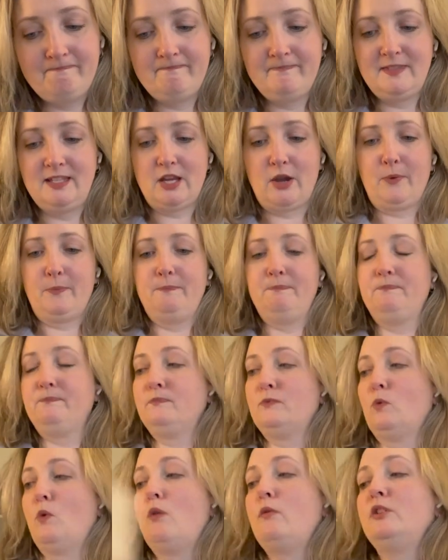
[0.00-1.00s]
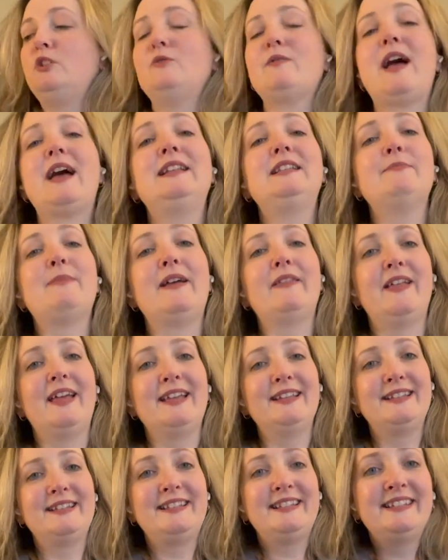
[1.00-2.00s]
So what would you add to my
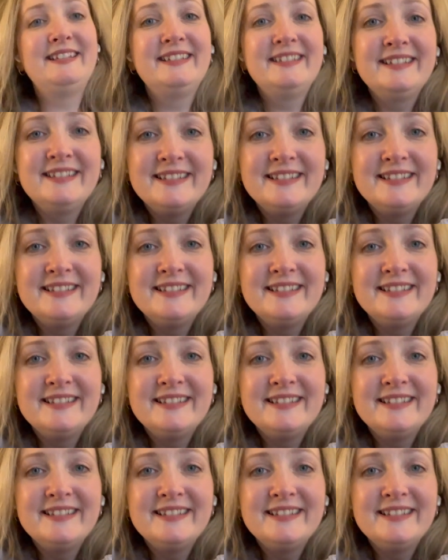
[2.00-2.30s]
list?